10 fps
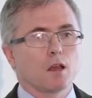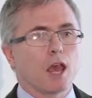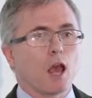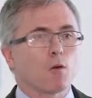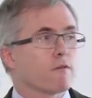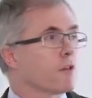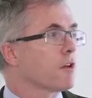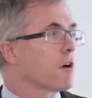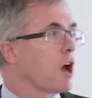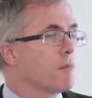However,
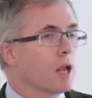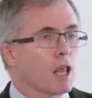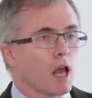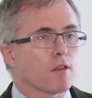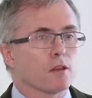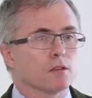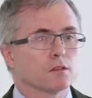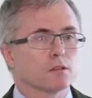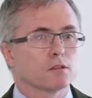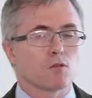there are many other
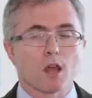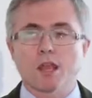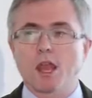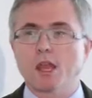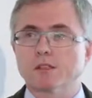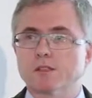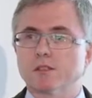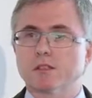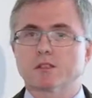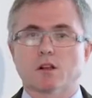rare cancers
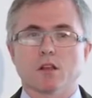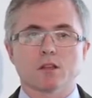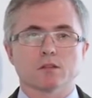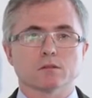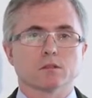in Australia.